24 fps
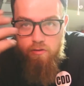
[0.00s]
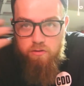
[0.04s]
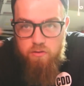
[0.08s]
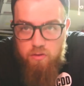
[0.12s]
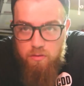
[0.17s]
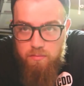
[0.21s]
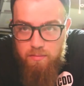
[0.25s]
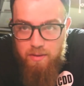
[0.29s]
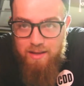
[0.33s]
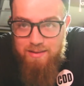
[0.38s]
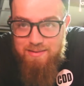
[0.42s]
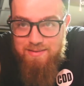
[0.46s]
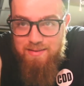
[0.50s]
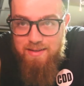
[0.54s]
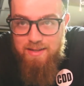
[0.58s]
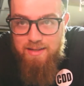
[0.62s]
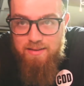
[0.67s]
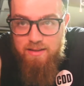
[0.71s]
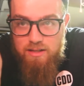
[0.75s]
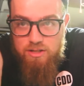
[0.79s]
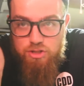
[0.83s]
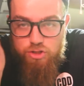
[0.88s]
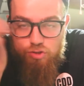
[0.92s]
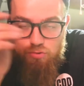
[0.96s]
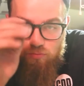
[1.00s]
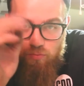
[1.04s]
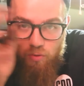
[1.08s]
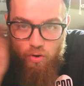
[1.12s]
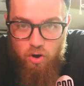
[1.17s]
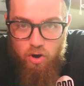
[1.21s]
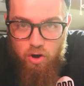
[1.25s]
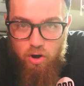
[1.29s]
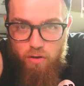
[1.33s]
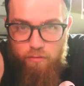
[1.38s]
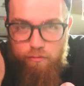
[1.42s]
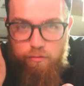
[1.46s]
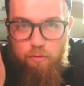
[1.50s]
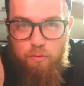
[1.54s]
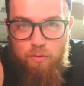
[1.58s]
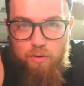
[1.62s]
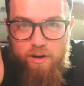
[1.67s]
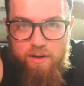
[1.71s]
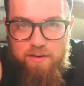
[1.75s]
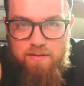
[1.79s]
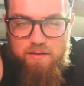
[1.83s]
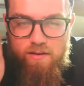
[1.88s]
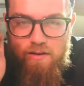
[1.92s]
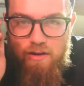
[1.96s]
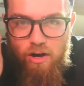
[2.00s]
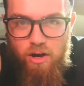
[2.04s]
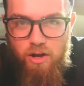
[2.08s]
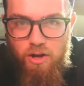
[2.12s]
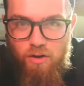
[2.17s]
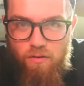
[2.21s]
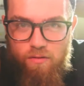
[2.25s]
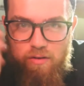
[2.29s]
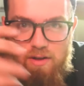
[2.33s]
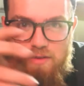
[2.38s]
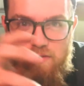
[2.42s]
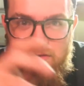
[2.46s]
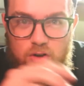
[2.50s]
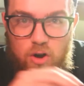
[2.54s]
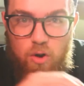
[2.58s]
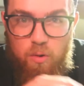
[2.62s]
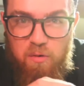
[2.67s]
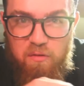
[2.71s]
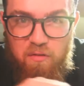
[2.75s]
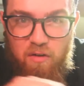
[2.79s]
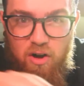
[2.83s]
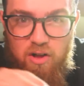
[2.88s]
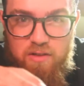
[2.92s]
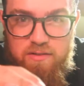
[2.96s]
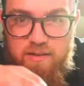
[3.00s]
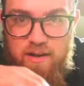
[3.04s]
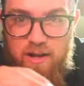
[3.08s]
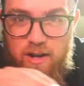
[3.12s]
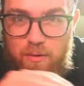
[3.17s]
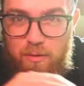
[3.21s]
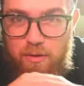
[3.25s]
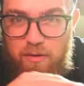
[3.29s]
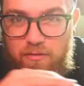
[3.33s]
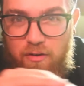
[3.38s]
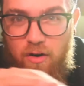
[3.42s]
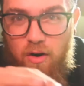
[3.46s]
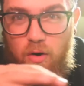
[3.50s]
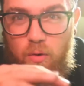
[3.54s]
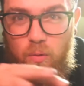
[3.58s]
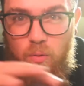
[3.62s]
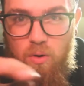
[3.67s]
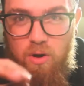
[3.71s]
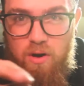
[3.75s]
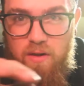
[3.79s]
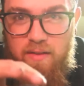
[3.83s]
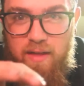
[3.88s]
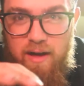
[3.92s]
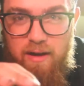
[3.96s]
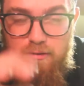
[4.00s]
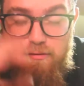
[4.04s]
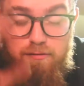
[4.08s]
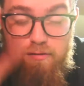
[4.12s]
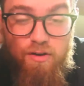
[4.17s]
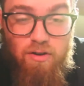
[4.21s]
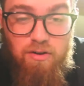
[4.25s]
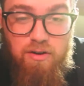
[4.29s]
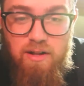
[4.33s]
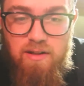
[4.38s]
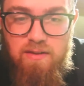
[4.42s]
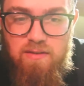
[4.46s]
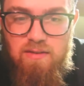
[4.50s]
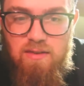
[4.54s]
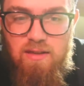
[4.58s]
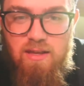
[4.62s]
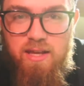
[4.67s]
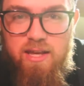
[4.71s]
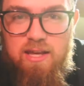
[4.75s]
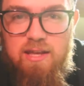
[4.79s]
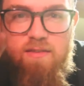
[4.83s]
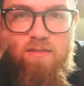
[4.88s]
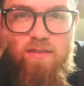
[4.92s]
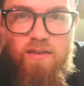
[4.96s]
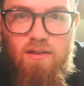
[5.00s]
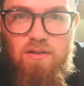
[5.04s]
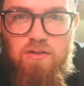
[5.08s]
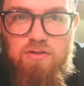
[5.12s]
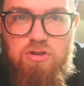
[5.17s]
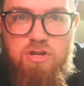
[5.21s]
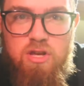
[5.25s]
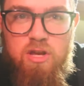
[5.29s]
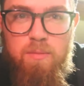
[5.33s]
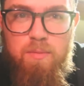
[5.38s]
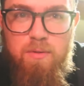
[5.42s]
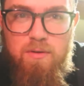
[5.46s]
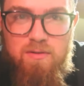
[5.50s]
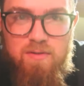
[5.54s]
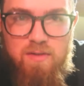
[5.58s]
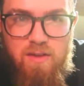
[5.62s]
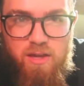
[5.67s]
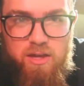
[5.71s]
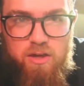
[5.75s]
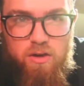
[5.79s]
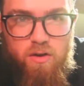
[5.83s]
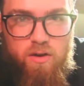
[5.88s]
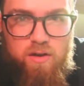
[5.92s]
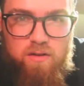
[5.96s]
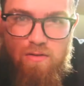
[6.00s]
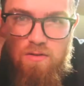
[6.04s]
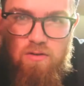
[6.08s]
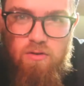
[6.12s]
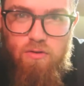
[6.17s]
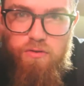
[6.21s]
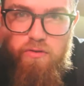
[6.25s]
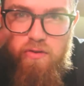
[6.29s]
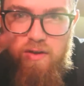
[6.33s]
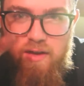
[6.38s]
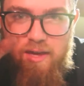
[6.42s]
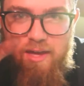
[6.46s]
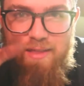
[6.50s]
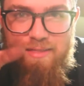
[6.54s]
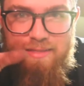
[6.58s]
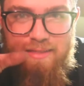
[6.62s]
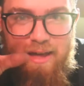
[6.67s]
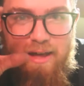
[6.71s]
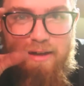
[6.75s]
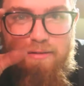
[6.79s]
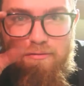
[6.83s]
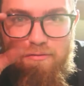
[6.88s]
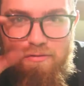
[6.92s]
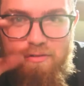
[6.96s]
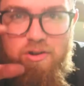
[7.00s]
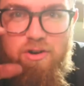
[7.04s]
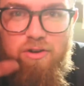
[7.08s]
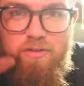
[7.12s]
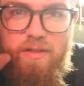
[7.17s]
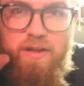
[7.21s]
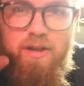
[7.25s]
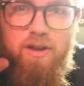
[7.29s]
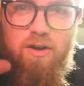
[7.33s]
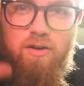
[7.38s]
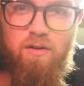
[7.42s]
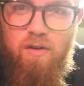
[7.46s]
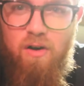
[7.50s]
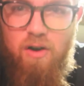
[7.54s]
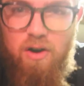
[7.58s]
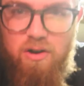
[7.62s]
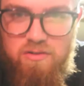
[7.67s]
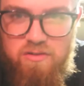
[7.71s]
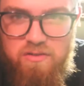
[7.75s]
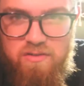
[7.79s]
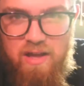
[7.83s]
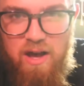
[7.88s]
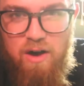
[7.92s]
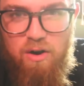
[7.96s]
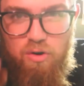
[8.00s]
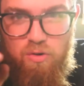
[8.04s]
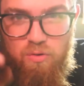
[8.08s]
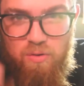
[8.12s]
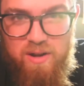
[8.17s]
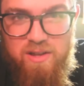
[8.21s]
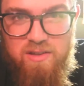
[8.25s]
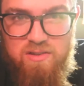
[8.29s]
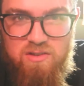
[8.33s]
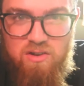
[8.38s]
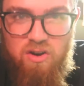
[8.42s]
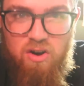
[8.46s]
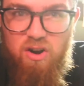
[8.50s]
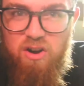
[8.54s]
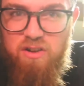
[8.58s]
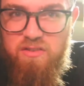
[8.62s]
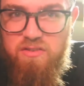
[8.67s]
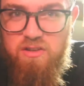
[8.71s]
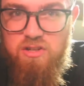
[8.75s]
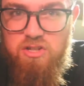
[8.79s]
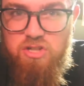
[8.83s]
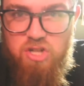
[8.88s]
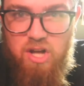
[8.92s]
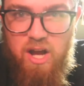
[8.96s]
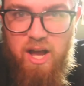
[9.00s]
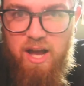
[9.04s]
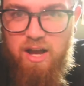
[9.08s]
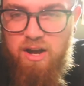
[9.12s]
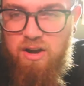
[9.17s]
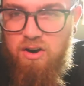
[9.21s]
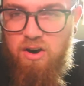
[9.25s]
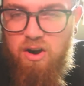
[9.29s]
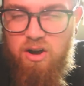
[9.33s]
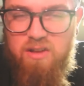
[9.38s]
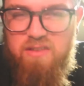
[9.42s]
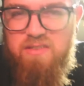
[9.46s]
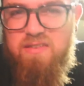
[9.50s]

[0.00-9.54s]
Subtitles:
So I'm not saying that you're wrong for wanting to gut your race car. We've all done it. We've all wanted that feel, and it's the easiest, cheapest thing you can do to get that feel that your car is now a race car. It's a track car.